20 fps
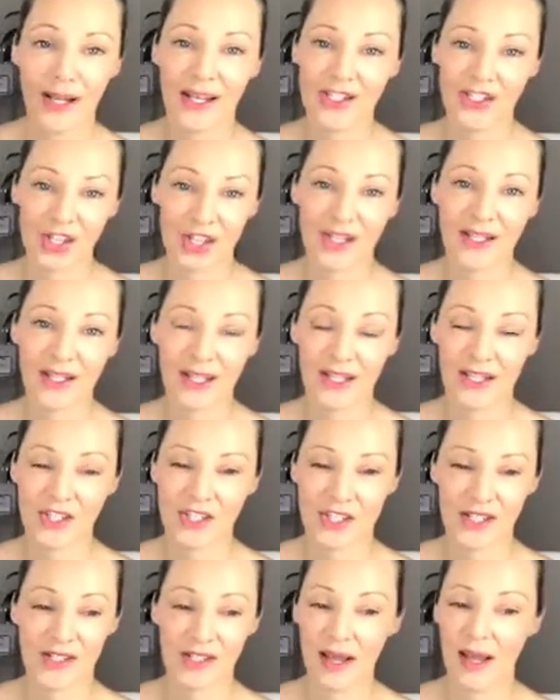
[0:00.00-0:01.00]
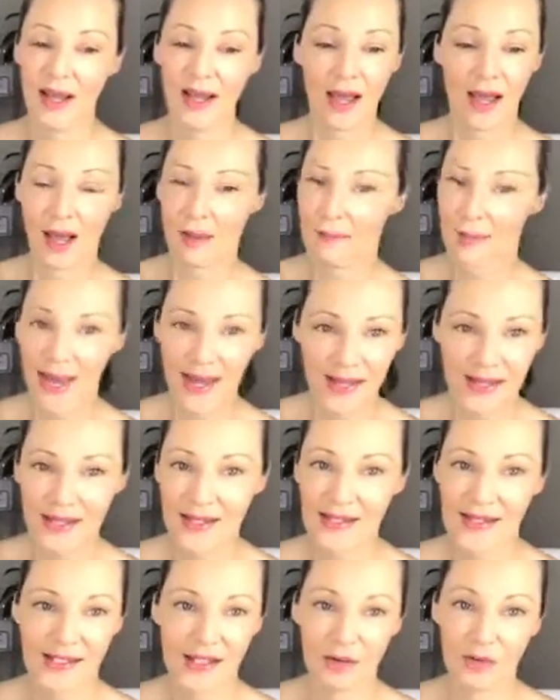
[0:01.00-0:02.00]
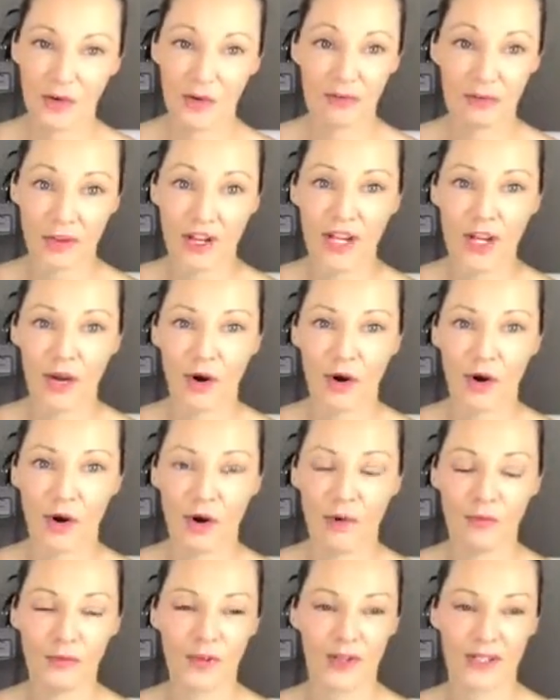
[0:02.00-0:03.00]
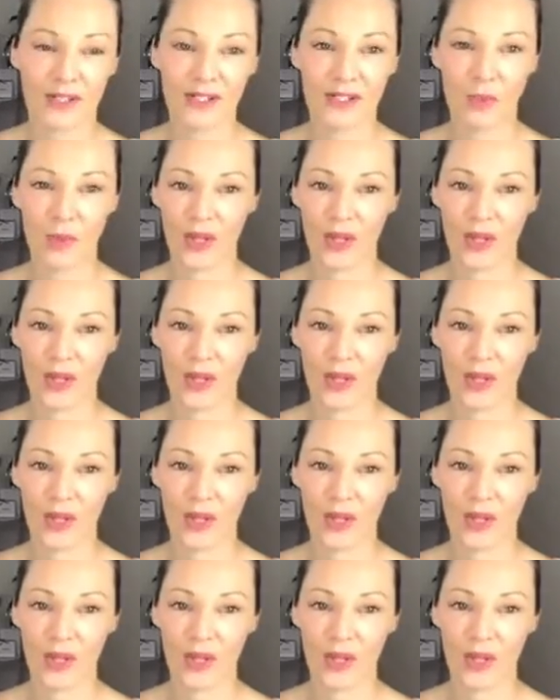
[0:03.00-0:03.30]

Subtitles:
And Jen teaches amazing stuff on video confidence,